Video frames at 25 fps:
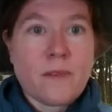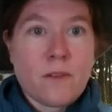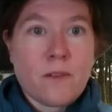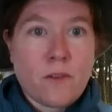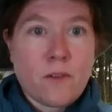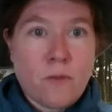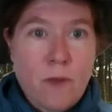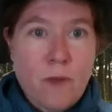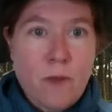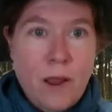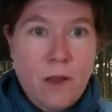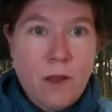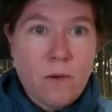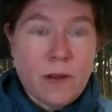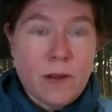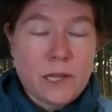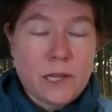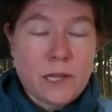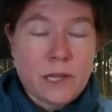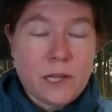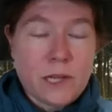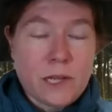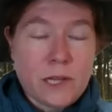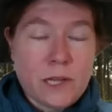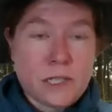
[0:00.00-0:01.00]
Great
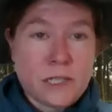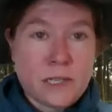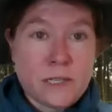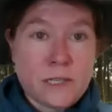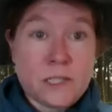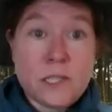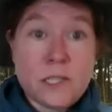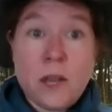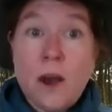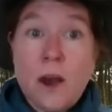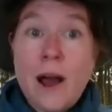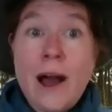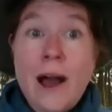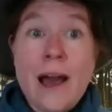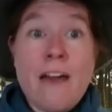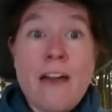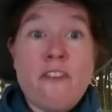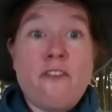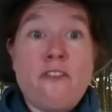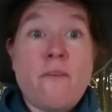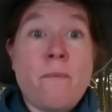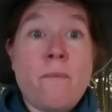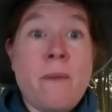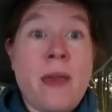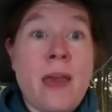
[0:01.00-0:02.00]
question. So I have
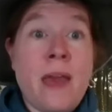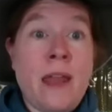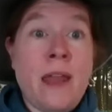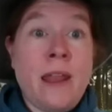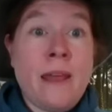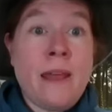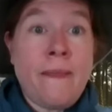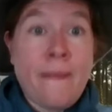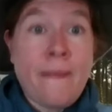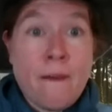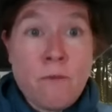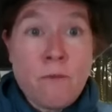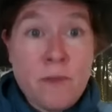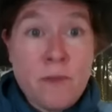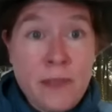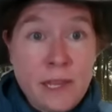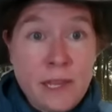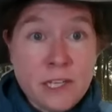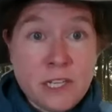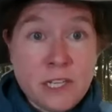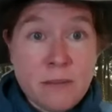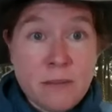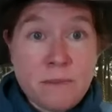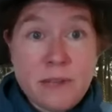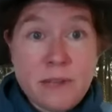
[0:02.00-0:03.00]
been in love with
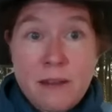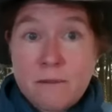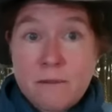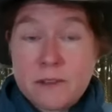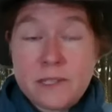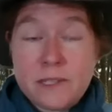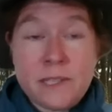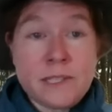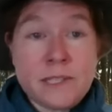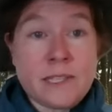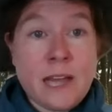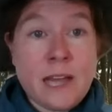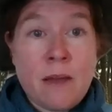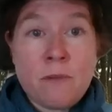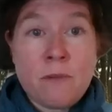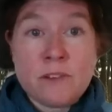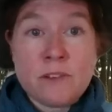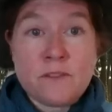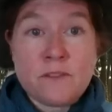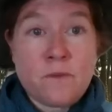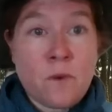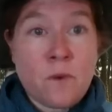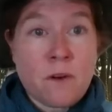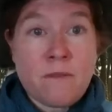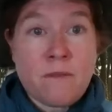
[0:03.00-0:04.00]
Egypt ever since I was
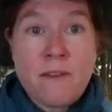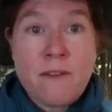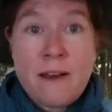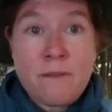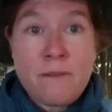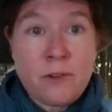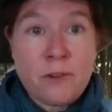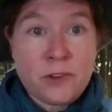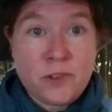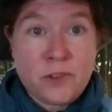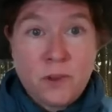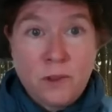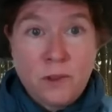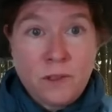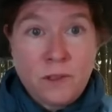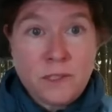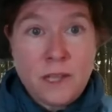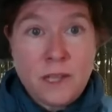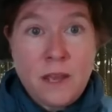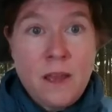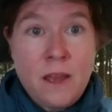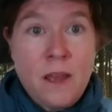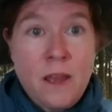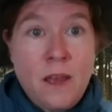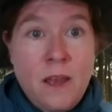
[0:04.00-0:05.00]
four or five years old.
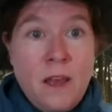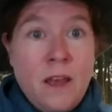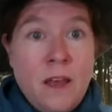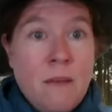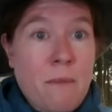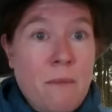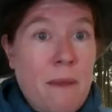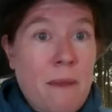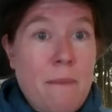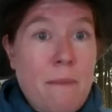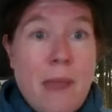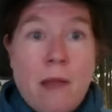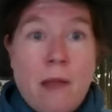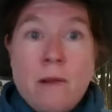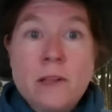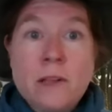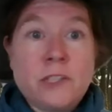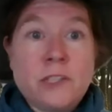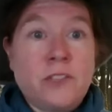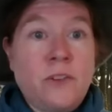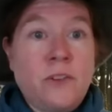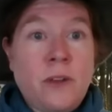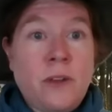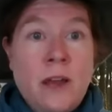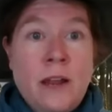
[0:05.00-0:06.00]
My
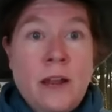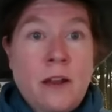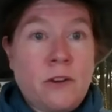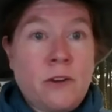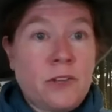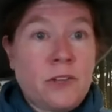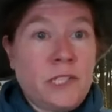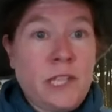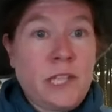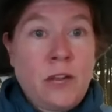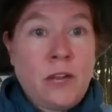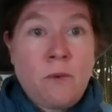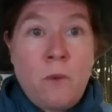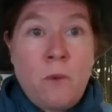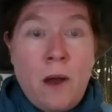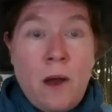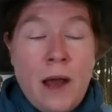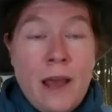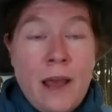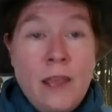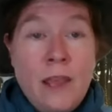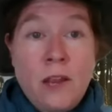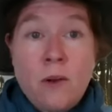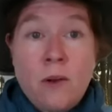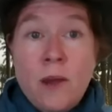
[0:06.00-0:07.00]
parents do not understand
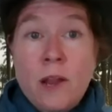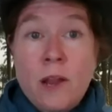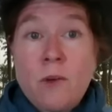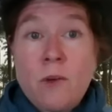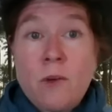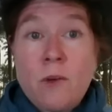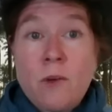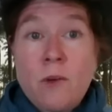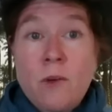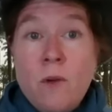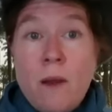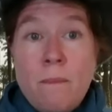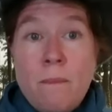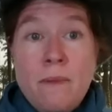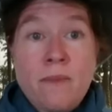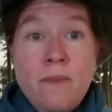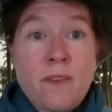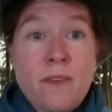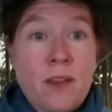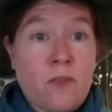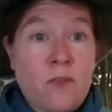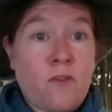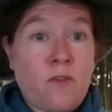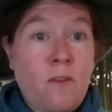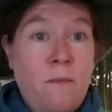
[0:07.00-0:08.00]
why. You know, I grew up in
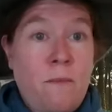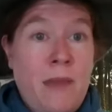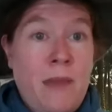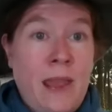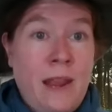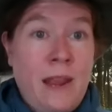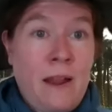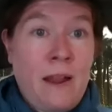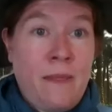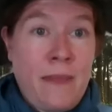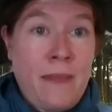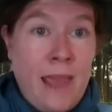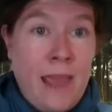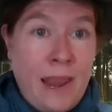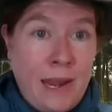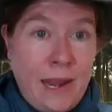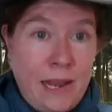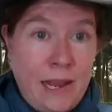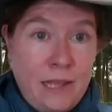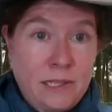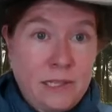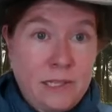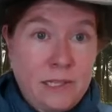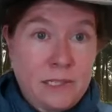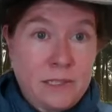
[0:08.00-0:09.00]
central Maine in the
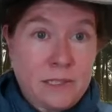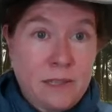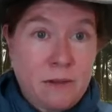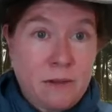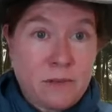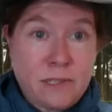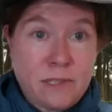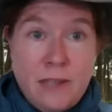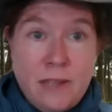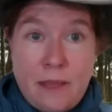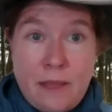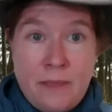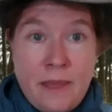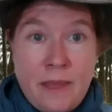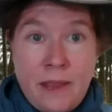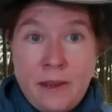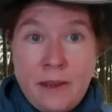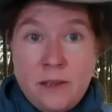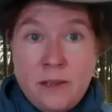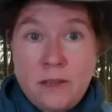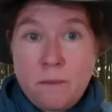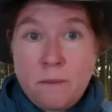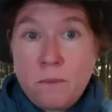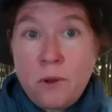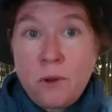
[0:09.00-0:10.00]
80s. There was nothing
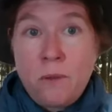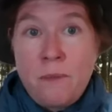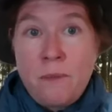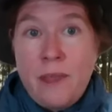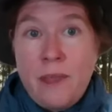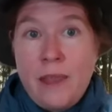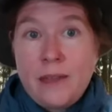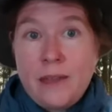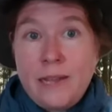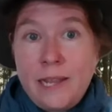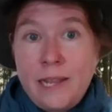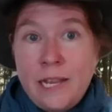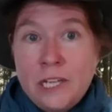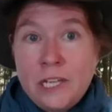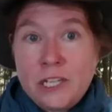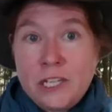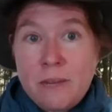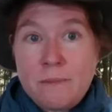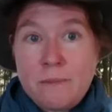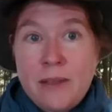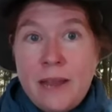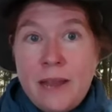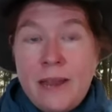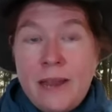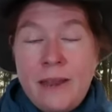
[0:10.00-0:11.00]
to pull me to
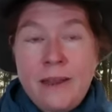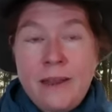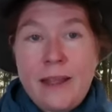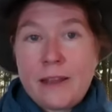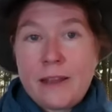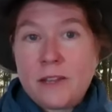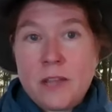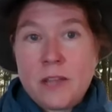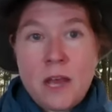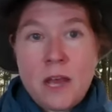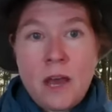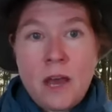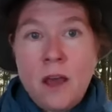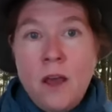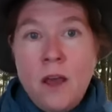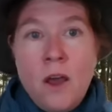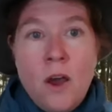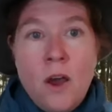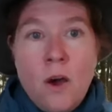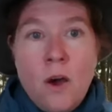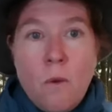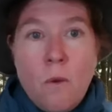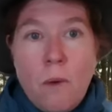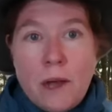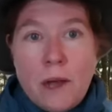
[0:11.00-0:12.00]
Egypt. I didn't get to
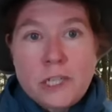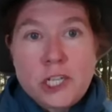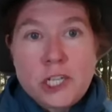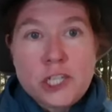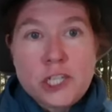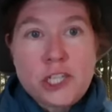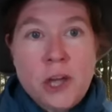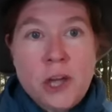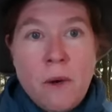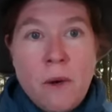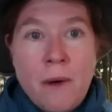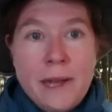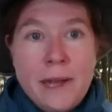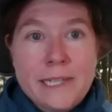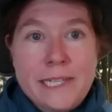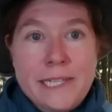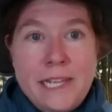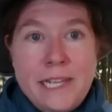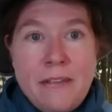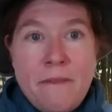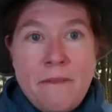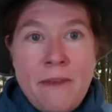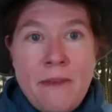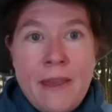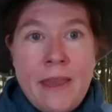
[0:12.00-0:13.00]
watch a show on
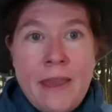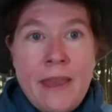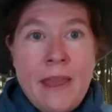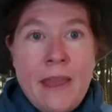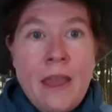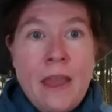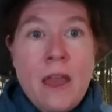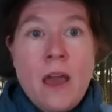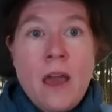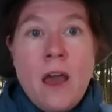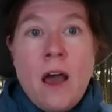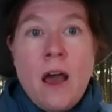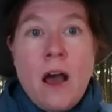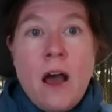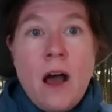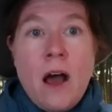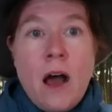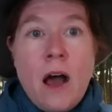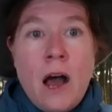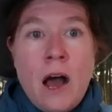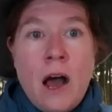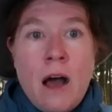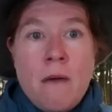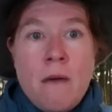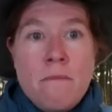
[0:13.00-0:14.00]
TV.
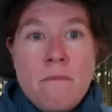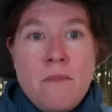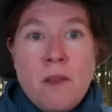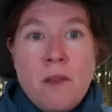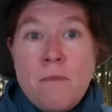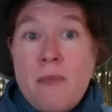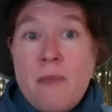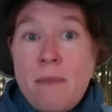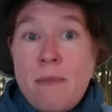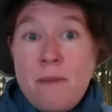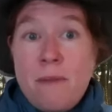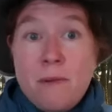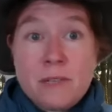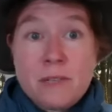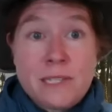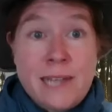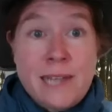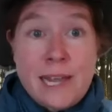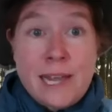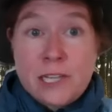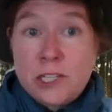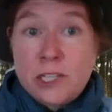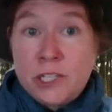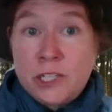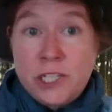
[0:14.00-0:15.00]
Um, you know, maybe it was
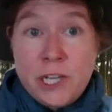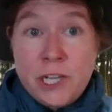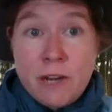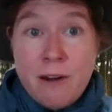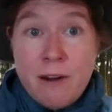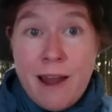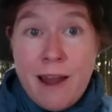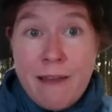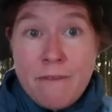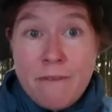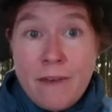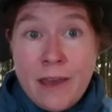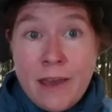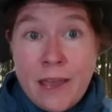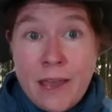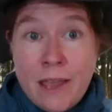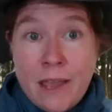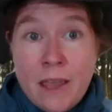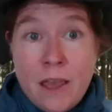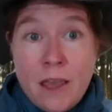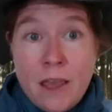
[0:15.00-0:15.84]
National Geographic.